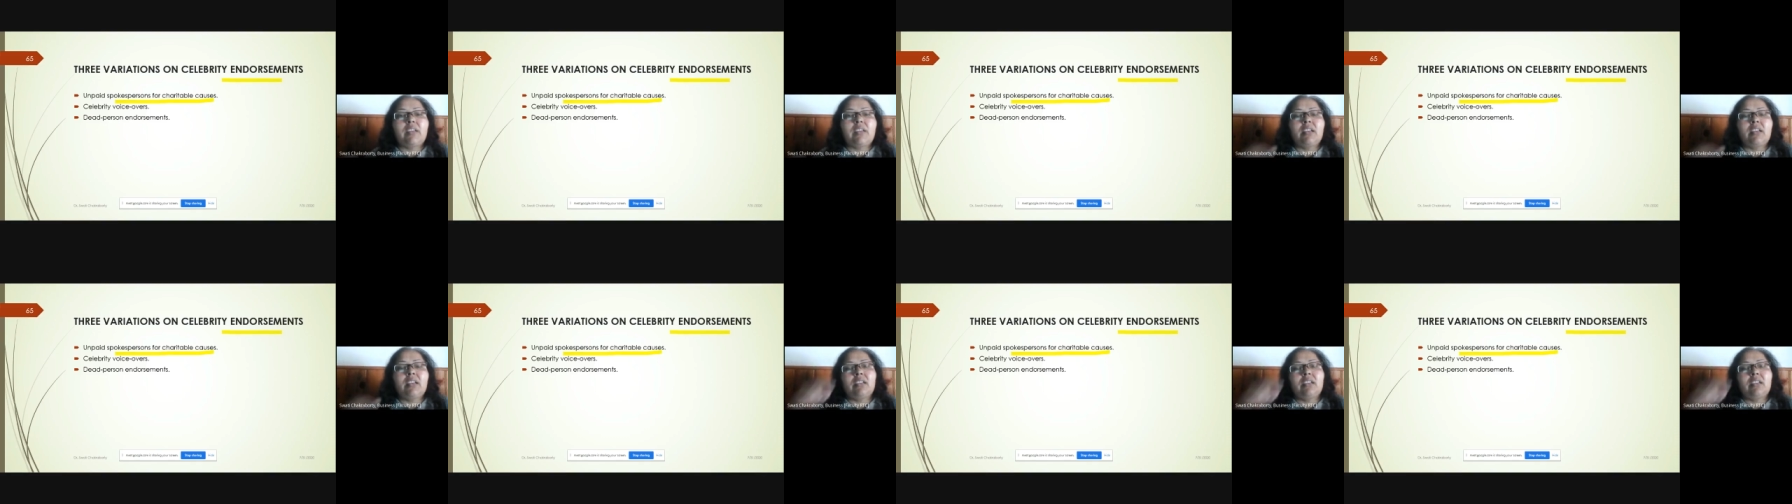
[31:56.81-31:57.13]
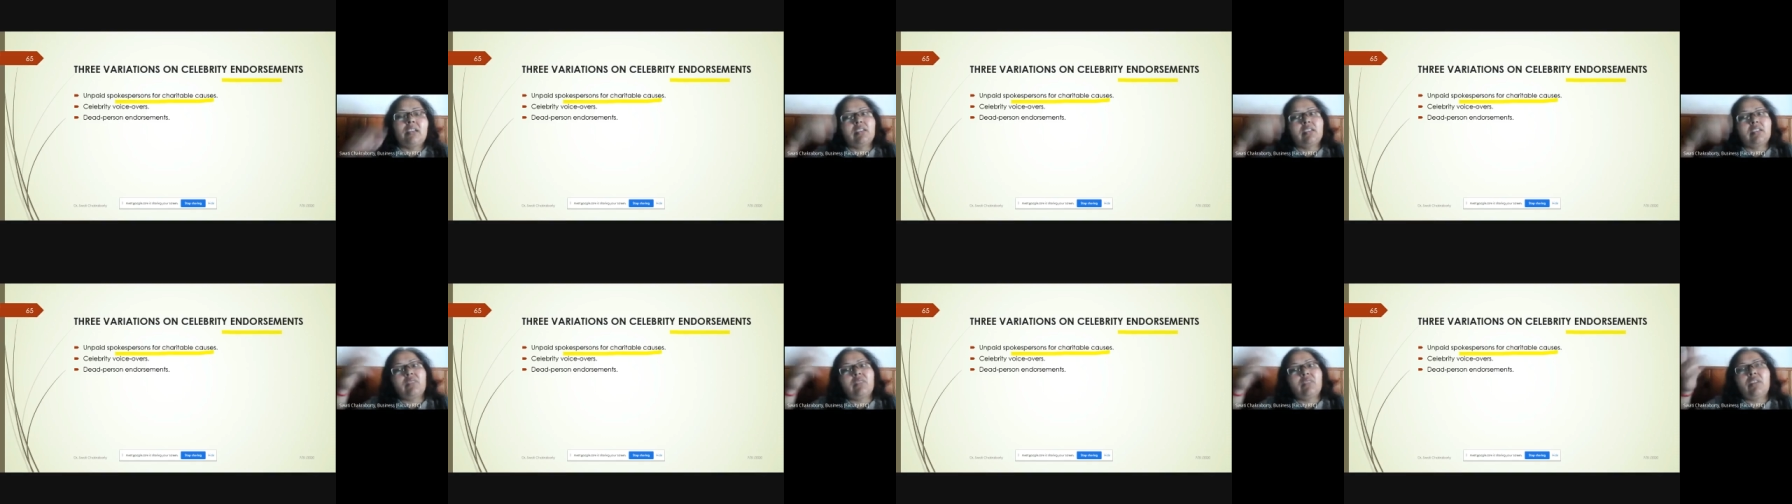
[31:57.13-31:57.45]

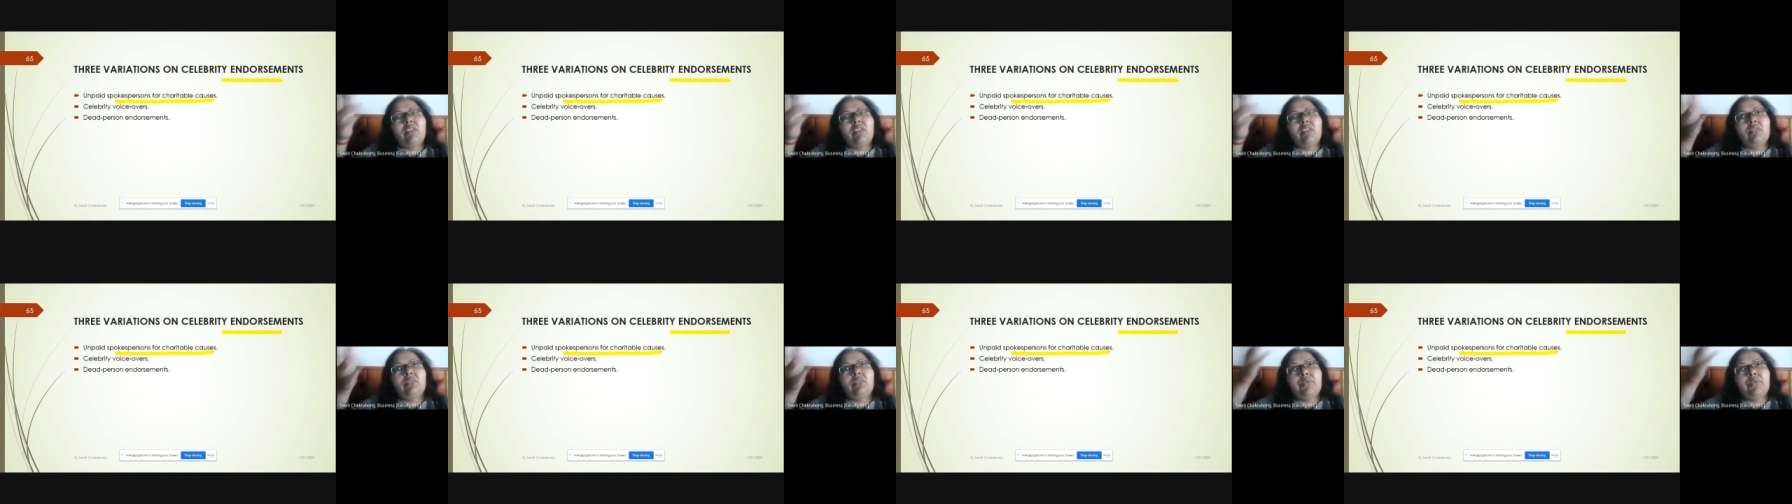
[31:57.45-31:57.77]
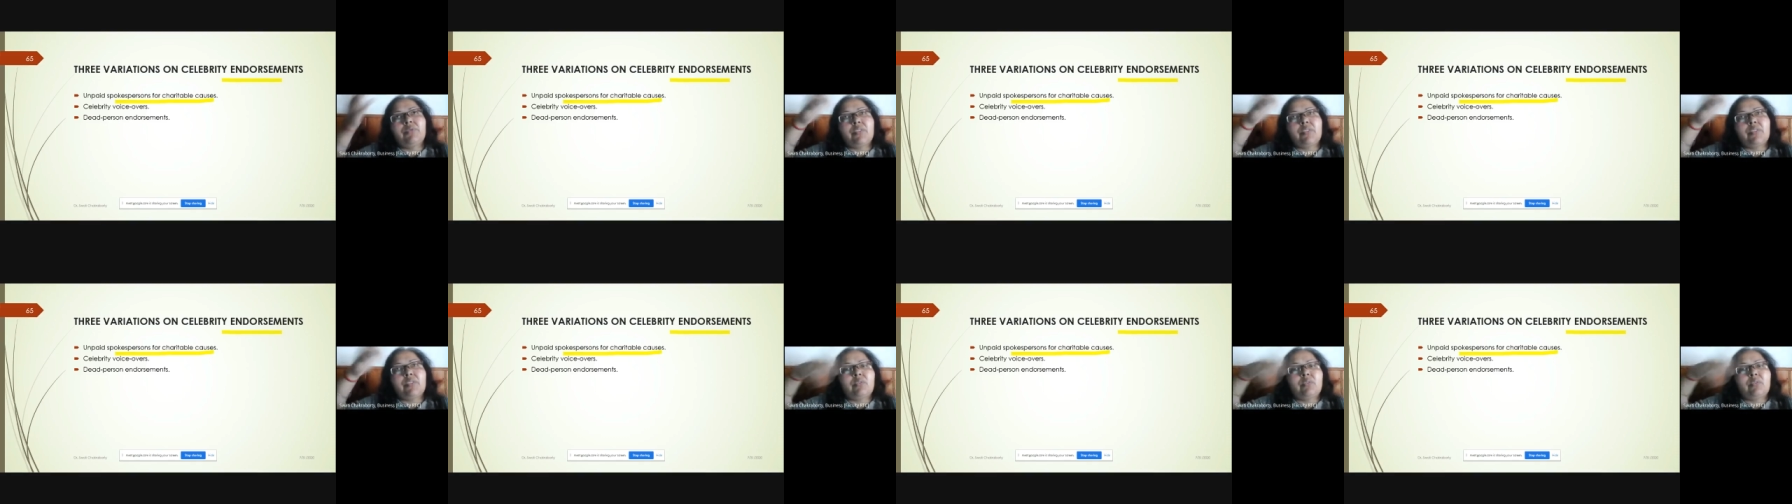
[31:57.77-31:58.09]
Someone who's
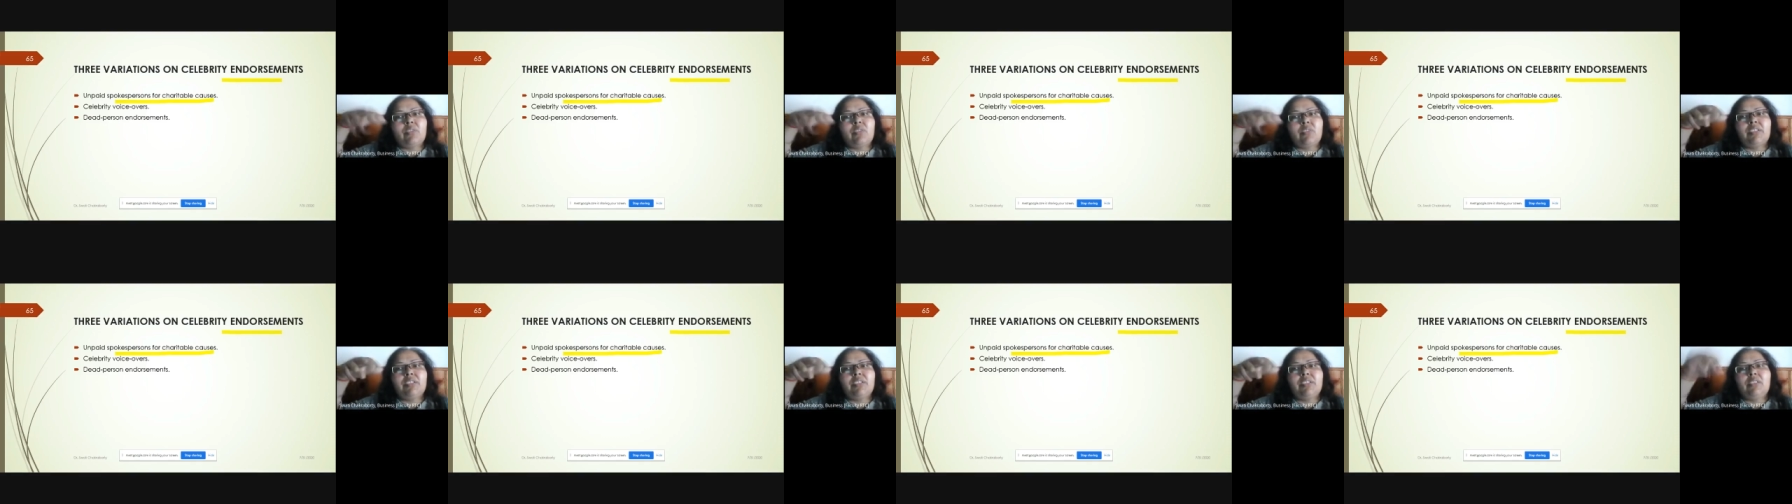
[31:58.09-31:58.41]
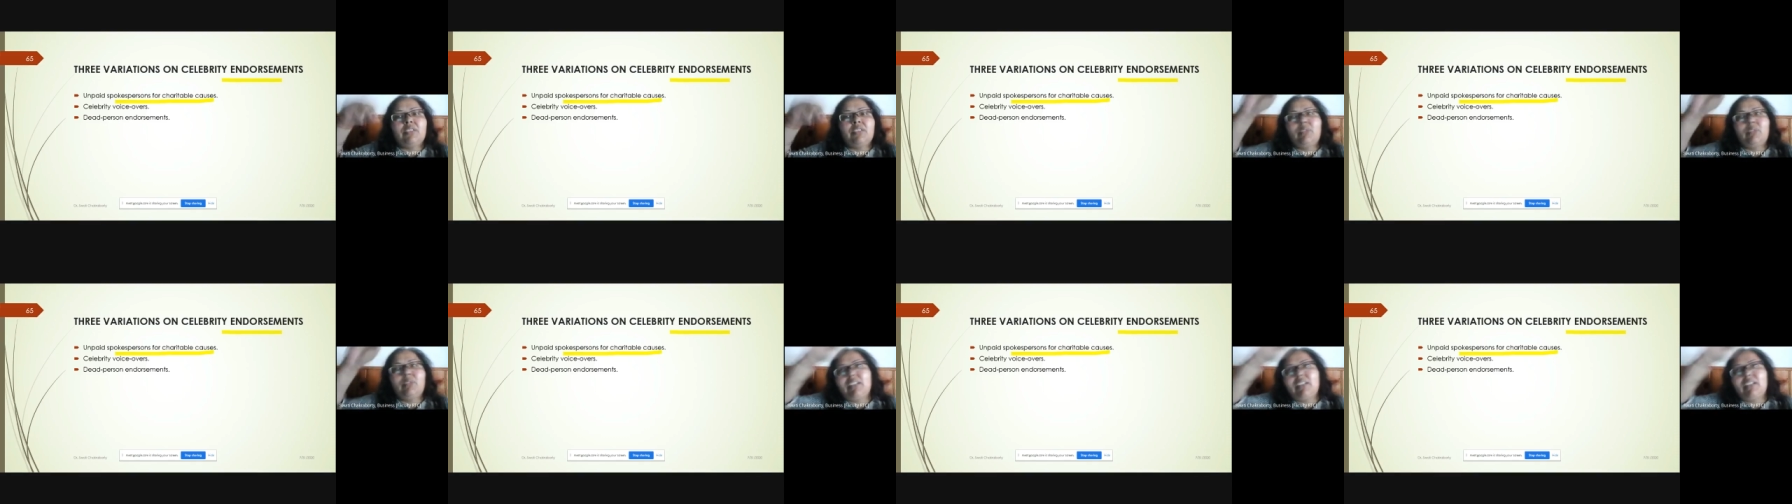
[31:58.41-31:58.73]
not here
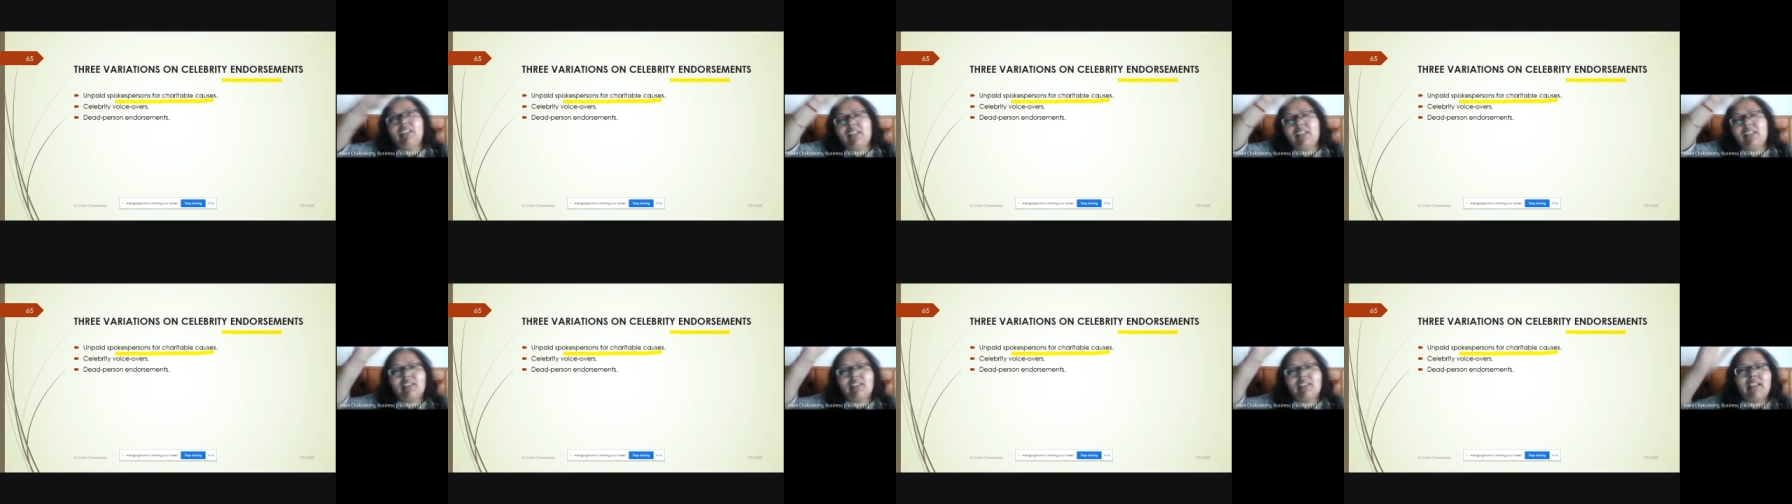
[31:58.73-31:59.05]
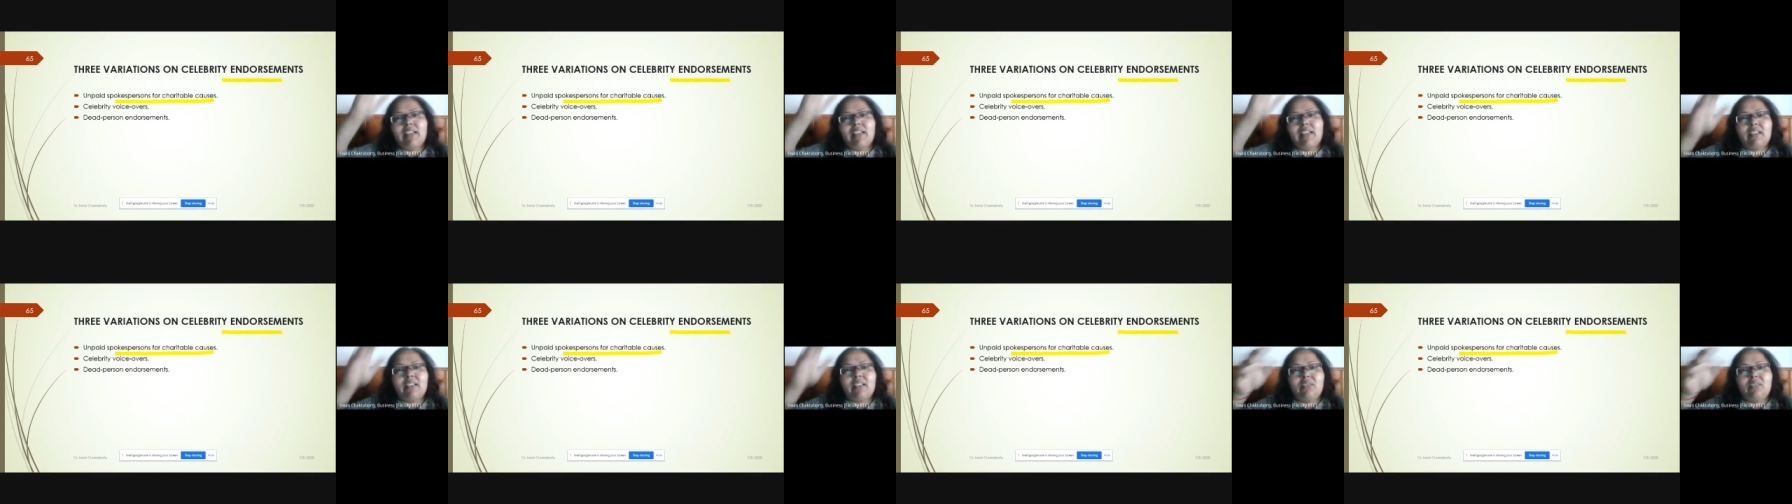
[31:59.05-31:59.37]
but has said
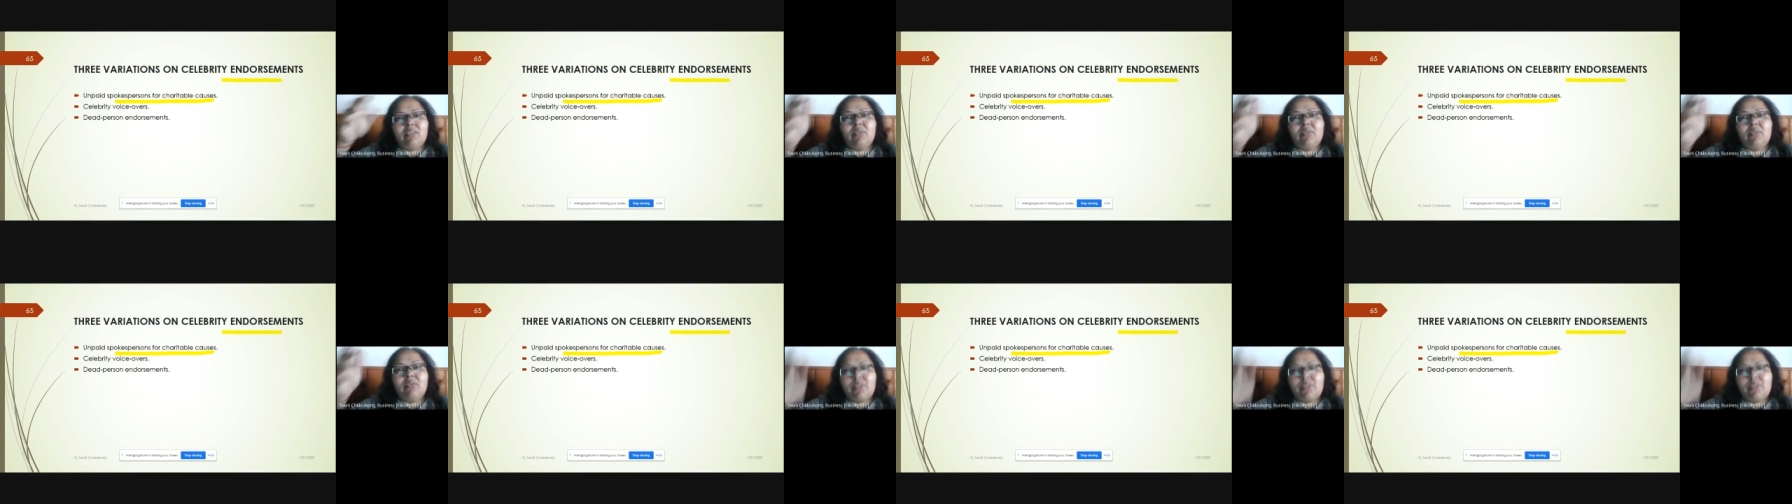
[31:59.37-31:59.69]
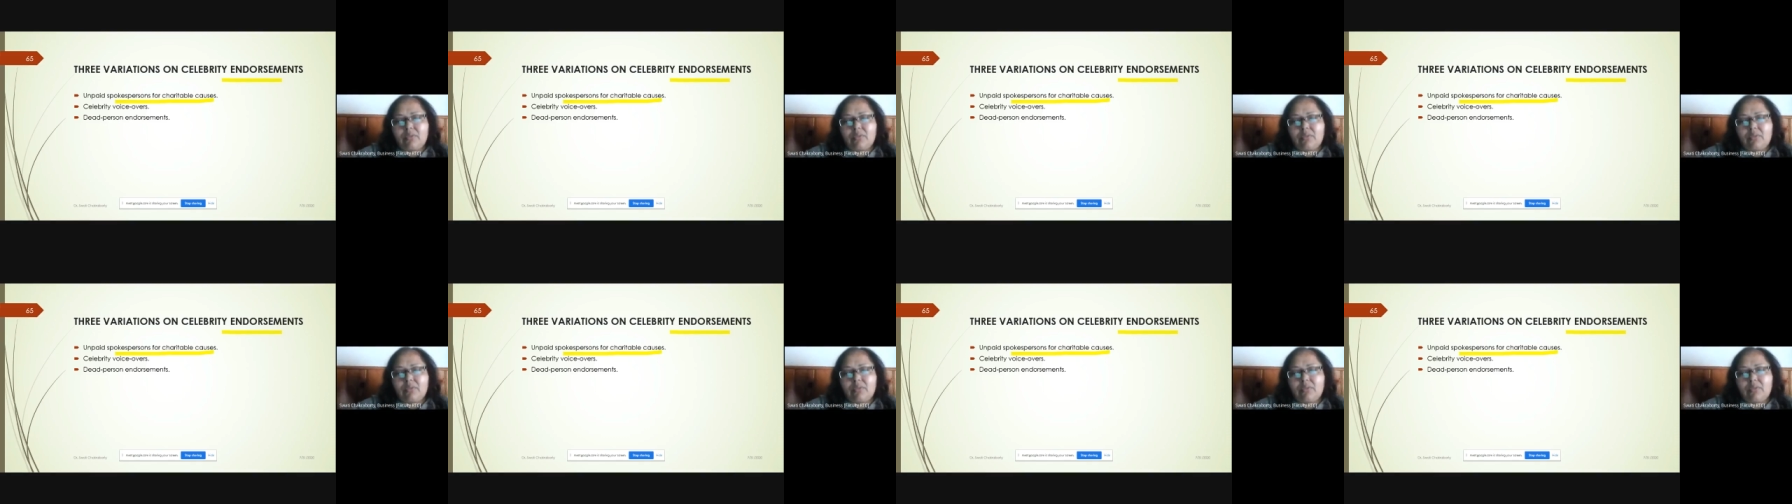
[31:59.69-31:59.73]
also.